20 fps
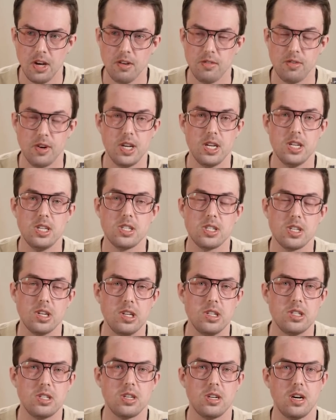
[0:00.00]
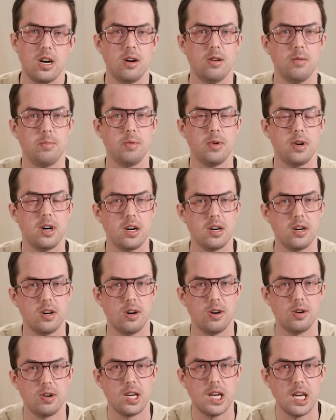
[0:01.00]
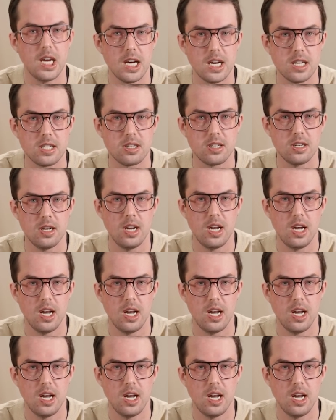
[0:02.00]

For instance, our partner OKX